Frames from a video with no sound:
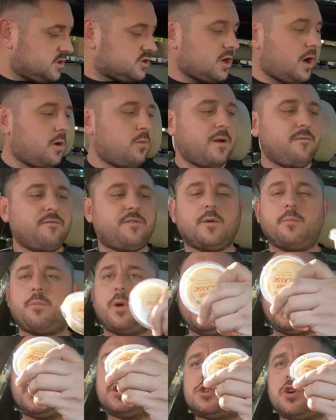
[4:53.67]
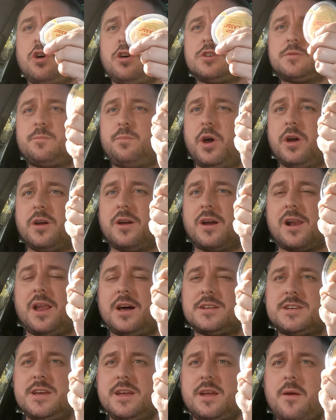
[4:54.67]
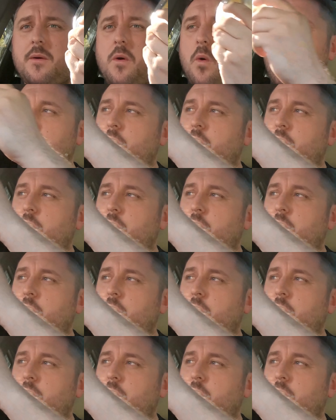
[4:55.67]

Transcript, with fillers: So I went for burger sauce, burger classic.